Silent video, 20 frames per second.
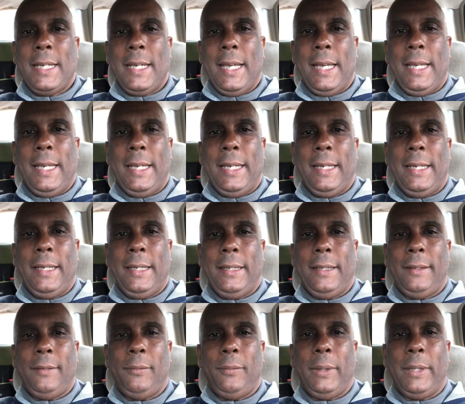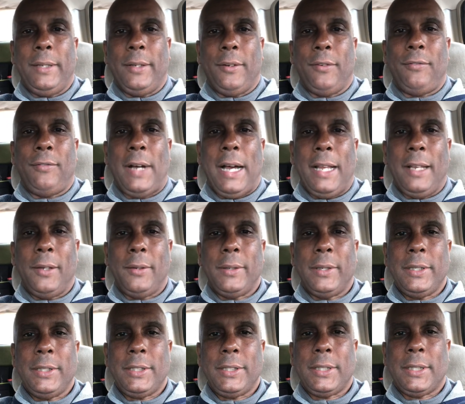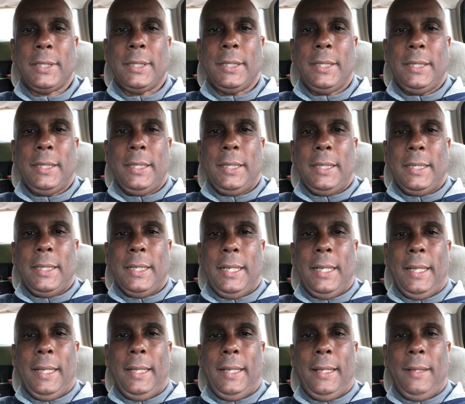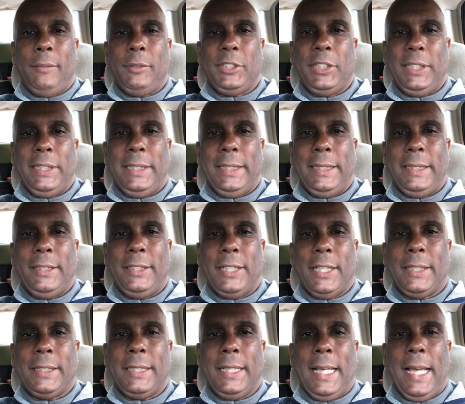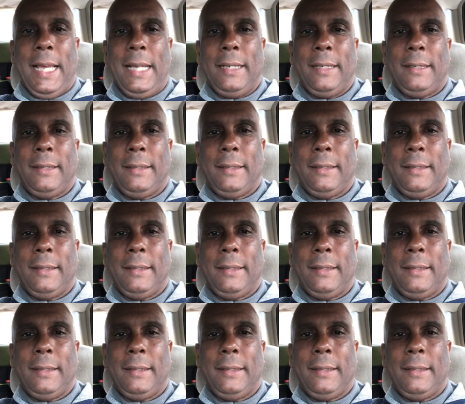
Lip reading: And with her followers, she did just that.